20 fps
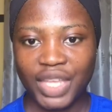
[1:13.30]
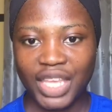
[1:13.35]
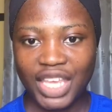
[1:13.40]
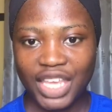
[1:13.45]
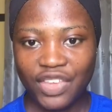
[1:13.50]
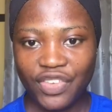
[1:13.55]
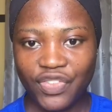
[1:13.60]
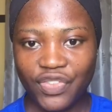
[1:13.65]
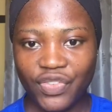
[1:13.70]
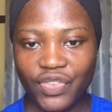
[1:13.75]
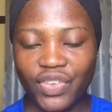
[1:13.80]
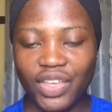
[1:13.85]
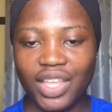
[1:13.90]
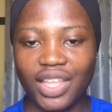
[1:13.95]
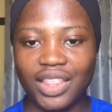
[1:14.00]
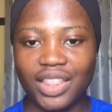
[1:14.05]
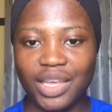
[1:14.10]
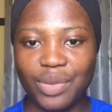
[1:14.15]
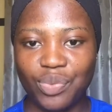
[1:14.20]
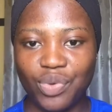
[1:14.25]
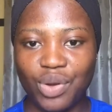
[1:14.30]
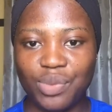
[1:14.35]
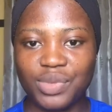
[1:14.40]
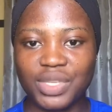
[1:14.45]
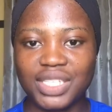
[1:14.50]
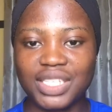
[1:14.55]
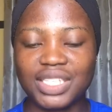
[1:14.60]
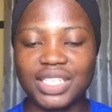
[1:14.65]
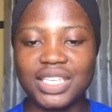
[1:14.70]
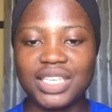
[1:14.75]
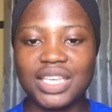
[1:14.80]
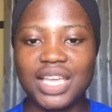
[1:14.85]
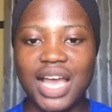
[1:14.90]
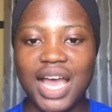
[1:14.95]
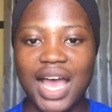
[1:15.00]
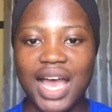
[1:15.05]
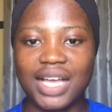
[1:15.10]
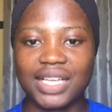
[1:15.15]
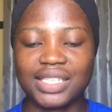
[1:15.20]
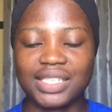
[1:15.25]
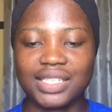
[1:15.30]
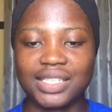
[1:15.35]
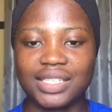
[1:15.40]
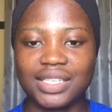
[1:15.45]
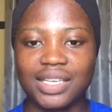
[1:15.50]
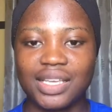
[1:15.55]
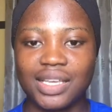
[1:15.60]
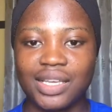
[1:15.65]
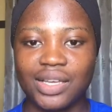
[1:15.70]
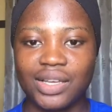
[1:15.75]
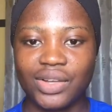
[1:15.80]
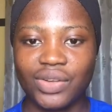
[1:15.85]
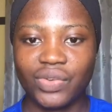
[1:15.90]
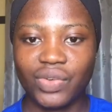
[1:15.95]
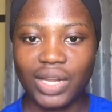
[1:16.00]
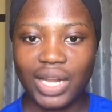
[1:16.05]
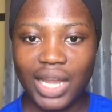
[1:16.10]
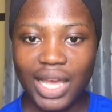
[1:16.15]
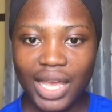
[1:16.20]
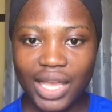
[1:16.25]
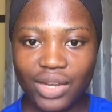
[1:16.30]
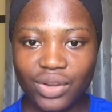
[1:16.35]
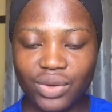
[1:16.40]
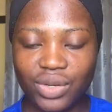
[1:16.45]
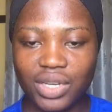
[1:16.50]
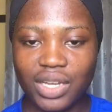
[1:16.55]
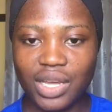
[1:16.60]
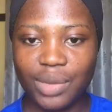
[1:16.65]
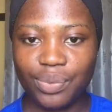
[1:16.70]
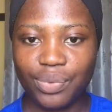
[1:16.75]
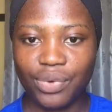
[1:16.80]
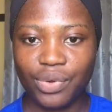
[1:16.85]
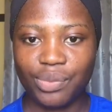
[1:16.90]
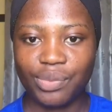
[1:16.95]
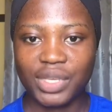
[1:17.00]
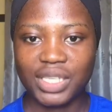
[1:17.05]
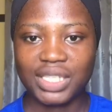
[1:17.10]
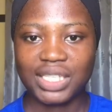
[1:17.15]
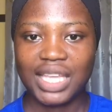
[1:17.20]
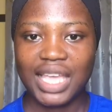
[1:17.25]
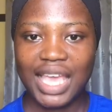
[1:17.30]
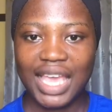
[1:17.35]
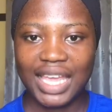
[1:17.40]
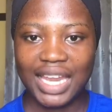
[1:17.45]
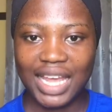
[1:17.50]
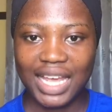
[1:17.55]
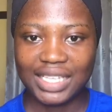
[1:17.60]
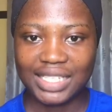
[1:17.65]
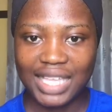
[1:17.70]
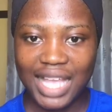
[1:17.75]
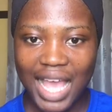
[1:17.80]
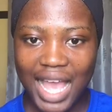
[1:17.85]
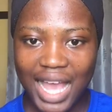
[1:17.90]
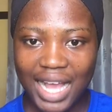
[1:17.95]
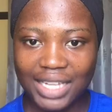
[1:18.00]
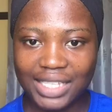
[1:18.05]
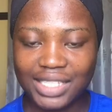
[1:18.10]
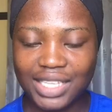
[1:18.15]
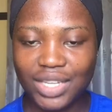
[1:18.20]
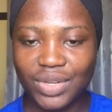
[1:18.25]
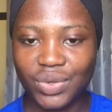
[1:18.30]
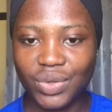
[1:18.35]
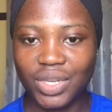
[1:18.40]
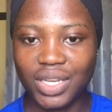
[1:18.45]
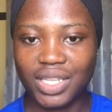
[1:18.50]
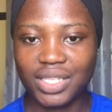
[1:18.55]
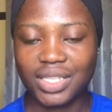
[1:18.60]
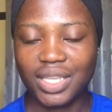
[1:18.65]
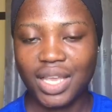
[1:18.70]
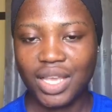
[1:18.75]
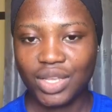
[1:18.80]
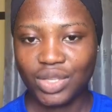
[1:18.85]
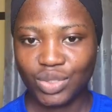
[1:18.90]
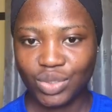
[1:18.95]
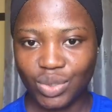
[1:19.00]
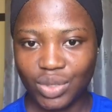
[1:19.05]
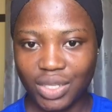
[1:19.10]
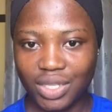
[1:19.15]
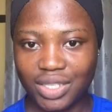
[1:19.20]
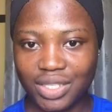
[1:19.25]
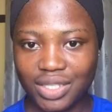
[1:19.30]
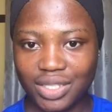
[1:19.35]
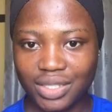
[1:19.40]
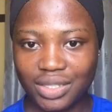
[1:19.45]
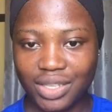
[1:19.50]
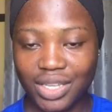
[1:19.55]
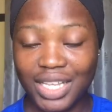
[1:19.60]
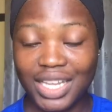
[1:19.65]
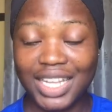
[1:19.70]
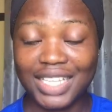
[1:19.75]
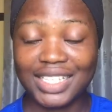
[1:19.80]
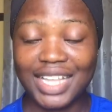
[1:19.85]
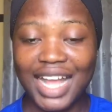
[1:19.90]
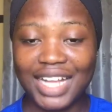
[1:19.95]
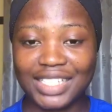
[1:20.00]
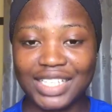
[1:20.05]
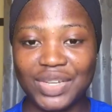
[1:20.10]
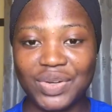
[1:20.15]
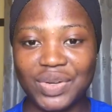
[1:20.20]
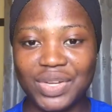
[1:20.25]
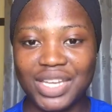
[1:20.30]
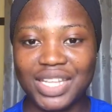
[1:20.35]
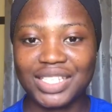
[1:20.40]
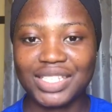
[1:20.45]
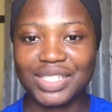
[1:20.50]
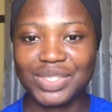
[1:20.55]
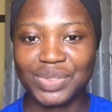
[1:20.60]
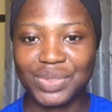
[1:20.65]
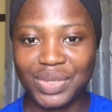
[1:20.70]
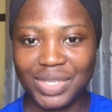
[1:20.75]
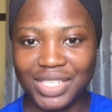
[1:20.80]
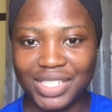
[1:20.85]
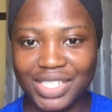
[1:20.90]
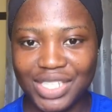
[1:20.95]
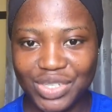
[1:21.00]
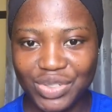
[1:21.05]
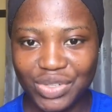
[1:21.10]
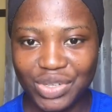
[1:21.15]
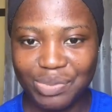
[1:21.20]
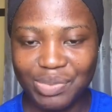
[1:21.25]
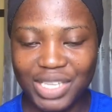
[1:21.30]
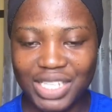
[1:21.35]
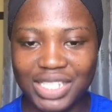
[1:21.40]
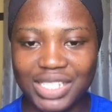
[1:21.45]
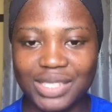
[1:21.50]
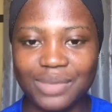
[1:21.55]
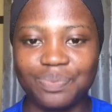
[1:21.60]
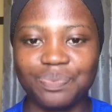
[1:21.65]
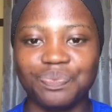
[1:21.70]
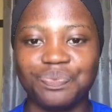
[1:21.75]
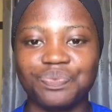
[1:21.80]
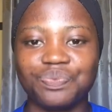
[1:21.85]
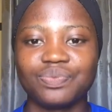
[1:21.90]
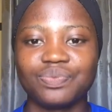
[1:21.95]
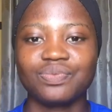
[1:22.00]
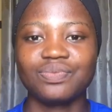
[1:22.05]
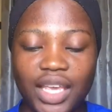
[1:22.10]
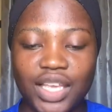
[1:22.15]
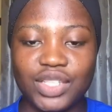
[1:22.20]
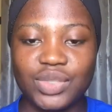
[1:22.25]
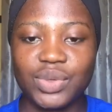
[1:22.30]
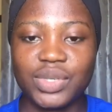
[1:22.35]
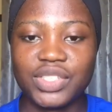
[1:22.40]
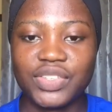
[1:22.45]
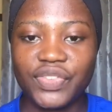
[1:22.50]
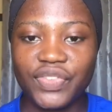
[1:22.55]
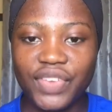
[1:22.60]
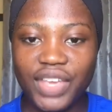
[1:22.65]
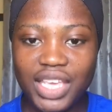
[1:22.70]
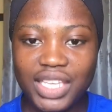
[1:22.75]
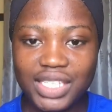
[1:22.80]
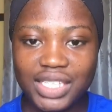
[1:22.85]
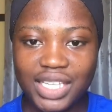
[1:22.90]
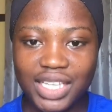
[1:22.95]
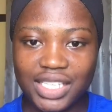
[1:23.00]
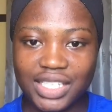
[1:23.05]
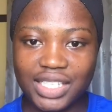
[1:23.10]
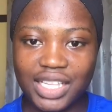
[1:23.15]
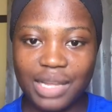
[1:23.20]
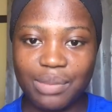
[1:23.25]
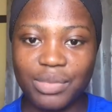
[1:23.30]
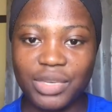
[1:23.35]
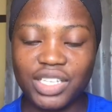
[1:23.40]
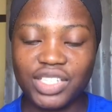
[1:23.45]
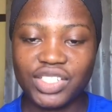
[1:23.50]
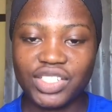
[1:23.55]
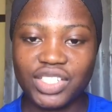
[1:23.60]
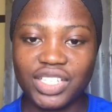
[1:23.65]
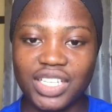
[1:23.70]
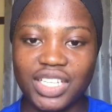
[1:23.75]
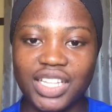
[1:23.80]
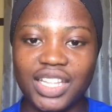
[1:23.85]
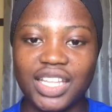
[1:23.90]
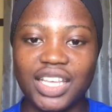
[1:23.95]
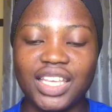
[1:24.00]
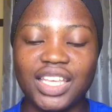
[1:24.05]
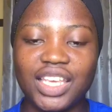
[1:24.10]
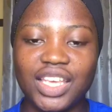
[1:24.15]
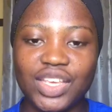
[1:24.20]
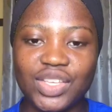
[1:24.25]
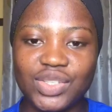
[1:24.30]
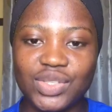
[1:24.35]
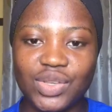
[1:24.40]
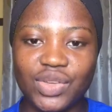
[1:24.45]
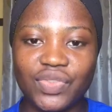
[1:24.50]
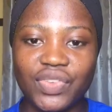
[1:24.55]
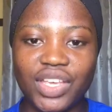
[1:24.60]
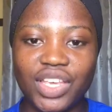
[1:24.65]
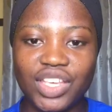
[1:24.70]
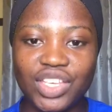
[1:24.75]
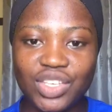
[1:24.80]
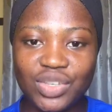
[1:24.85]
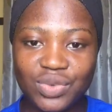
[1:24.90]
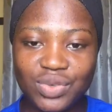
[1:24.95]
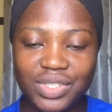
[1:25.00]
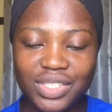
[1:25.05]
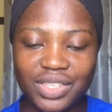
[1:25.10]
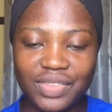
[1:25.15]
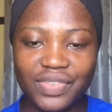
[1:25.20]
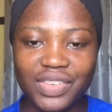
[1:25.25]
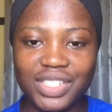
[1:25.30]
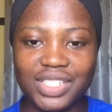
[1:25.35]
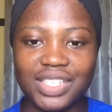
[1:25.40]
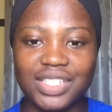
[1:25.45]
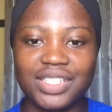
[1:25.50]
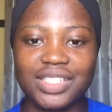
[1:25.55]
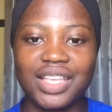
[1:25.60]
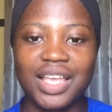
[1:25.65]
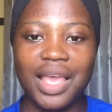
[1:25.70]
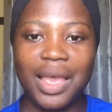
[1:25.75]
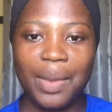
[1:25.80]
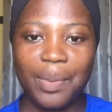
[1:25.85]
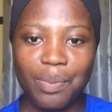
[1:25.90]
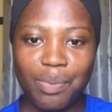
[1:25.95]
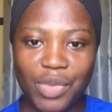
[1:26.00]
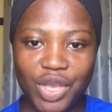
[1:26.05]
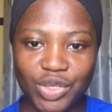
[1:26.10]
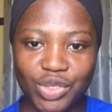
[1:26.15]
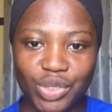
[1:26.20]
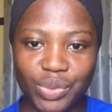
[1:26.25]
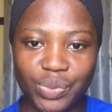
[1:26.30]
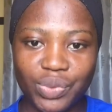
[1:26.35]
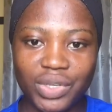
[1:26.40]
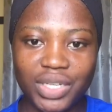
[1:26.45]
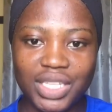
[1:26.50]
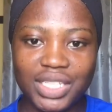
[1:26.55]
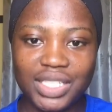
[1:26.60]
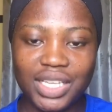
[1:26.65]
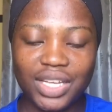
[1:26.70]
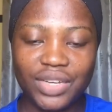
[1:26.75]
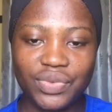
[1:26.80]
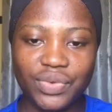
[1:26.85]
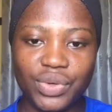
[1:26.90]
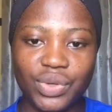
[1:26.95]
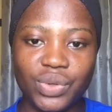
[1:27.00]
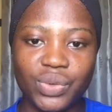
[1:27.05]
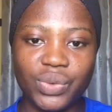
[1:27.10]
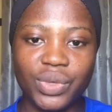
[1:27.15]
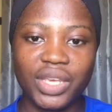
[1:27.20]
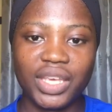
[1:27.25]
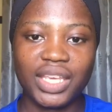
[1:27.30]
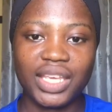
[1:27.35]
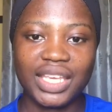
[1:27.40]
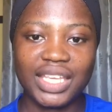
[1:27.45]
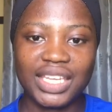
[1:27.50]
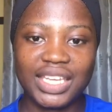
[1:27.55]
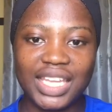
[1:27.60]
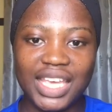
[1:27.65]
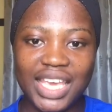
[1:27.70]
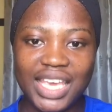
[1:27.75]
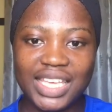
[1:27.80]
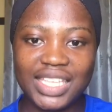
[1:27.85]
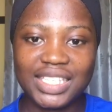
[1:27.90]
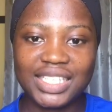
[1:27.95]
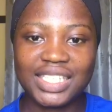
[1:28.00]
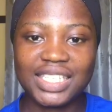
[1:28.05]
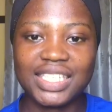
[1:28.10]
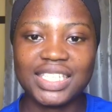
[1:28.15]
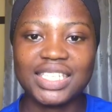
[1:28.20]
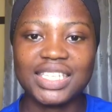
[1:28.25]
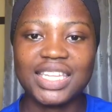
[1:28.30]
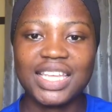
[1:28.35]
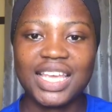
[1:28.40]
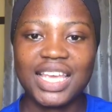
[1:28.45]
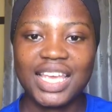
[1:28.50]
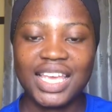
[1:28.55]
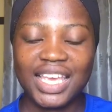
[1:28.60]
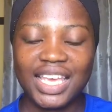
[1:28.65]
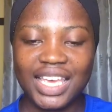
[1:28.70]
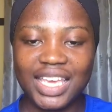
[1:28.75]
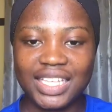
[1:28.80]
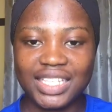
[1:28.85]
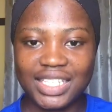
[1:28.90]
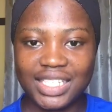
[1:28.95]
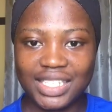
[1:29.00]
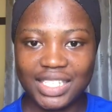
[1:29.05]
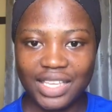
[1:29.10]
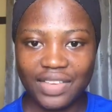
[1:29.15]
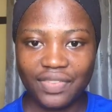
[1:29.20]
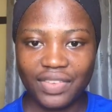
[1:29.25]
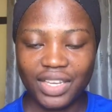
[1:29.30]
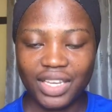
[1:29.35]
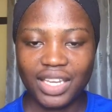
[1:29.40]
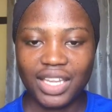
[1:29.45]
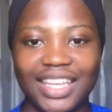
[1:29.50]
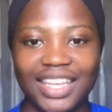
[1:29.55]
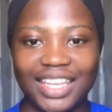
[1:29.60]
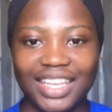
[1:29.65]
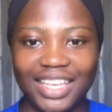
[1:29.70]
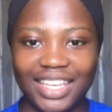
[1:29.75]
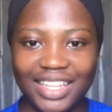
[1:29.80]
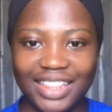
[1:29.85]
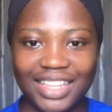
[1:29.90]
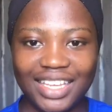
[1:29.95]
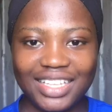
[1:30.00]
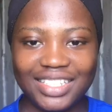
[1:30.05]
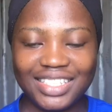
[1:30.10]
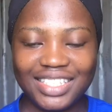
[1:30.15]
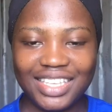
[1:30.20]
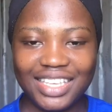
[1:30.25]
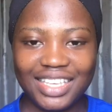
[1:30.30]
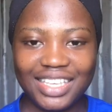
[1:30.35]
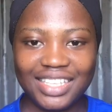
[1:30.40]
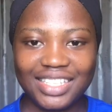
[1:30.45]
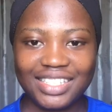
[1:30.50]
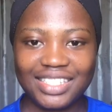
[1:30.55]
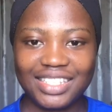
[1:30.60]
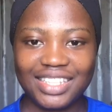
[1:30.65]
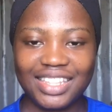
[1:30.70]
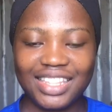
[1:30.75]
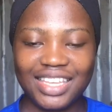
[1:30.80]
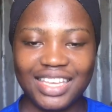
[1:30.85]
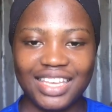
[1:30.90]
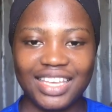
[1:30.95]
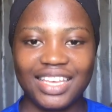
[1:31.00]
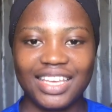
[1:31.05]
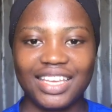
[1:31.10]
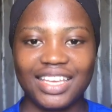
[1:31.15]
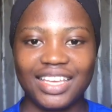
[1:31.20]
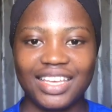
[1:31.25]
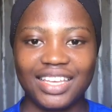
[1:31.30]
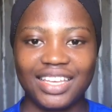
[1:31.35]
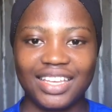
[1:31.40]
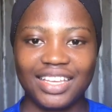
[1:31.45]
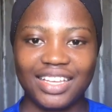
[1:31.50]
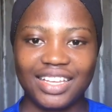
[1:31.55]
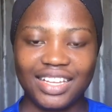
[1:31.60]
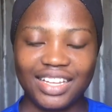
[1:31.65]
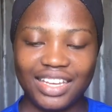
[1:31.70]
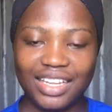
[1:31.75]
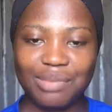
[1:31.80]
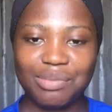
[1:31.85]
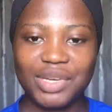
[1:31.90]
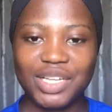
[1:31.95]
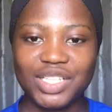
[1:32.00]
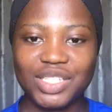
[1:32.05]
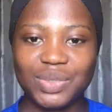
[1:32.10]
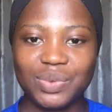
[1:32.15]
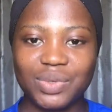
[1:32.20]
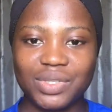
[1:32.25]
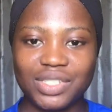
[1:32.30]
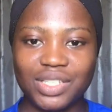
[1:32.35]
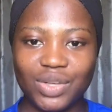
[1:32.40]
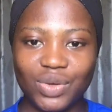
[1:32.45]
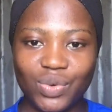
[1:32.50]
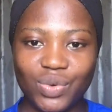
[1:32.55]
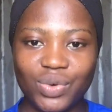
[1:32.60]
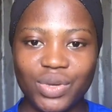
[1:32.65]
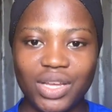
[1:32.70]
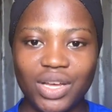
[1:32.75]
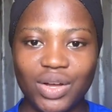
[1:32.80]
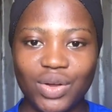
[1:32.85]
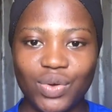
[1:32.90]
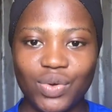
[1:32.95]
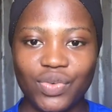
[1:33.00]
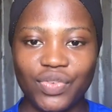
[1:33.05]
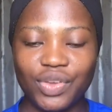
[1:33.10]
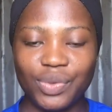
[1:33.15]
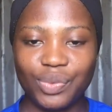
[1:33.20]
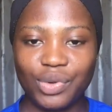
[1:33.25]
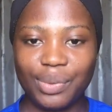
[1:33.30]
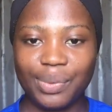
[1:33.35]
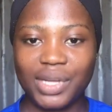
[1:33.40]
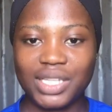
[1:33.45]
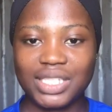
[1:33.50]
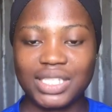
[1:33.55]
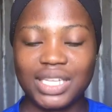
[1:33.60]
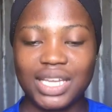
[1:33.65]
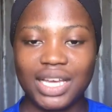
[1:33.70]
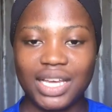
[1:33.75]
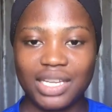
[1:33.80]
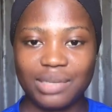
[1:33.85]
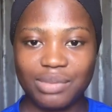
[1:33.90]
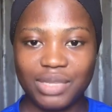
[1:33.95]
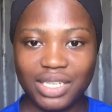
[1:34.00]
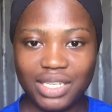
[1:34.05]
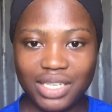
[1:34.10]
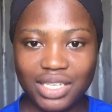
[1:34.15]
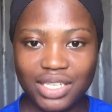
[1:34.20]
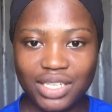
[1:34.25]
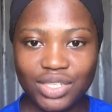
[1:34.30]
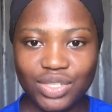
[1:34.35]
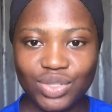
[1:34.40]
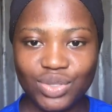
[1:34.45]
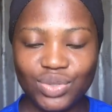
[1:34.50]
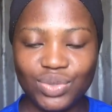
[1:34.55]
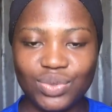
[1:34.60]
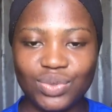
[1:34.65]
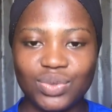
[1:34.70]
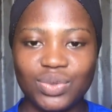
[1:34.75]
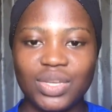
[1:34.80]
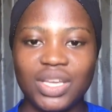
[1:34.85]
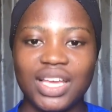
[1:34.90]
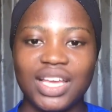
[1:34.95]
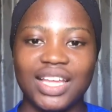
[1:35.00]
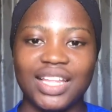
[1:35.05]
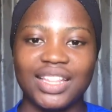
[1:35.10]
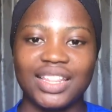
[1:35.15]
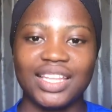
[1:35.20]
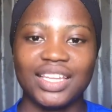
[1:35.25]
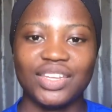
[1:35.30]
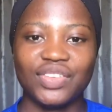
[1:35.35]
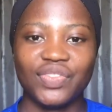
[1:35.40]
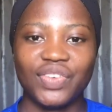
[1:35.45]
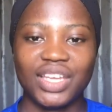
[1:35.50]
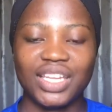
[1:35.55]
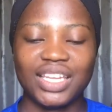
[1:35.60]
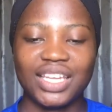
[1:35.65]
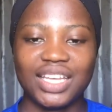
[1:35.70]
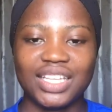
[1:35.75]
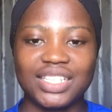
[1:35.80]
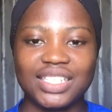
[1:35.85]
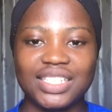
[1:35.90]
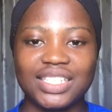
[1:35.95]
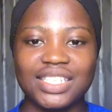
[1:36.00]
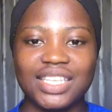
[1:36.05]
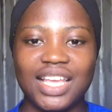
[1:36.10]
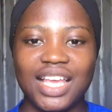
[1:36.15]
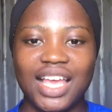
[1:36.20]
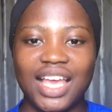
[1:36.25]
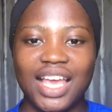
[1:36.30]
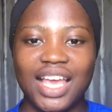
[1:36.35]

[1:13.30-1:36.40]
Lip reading: if the promisee has relied on that promise and has acted on it to his detriment. It was first established in the case of Hughes versus Metropolitan Railway in 1887. In that case, the claimant was the owner of a property that had been leased to the defendants.